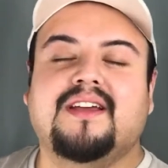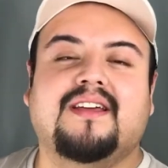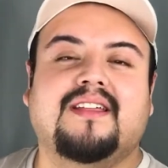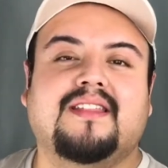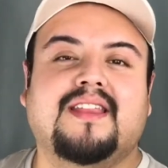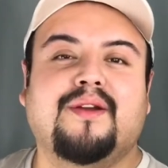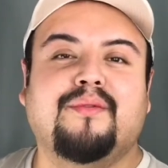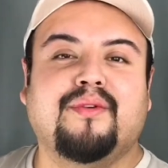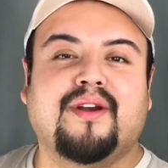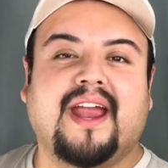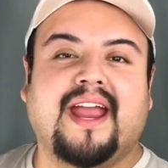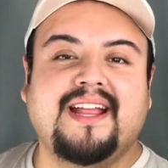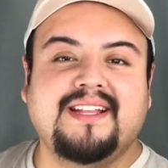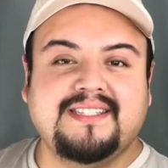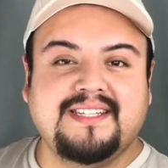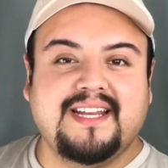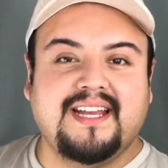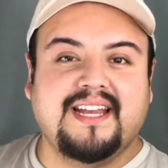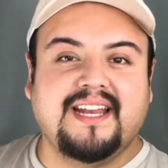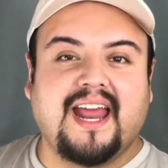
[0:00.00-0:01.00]
They were
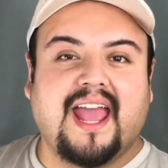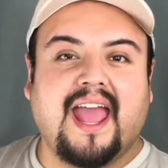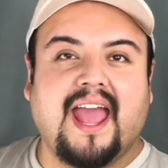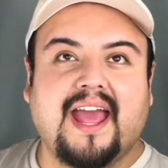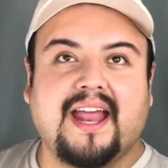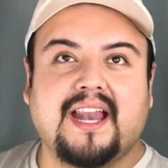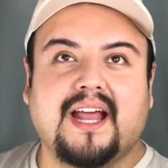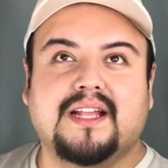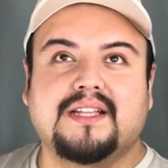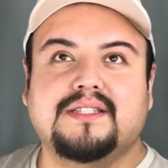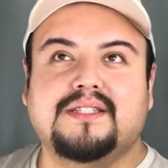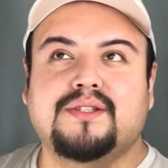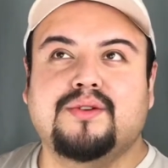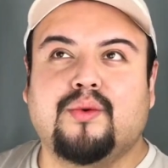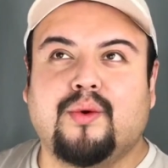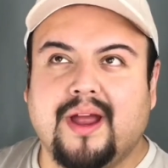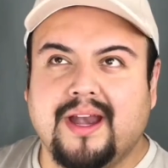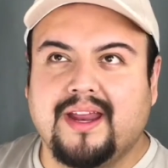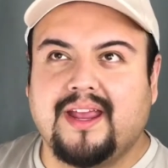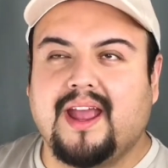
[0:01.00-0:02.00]
18 and
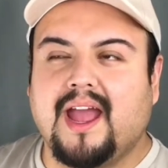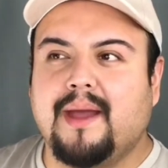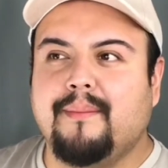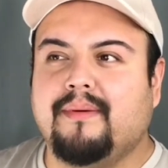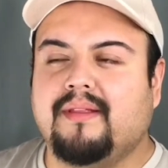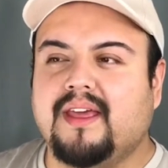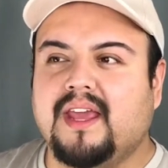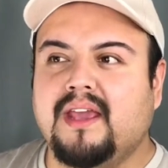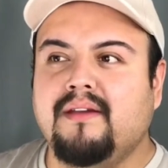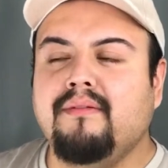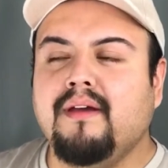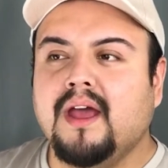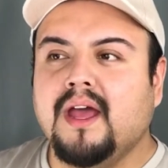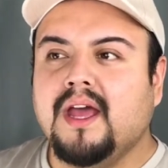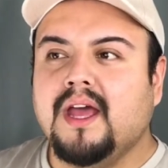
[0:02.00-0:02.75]
20, I believe.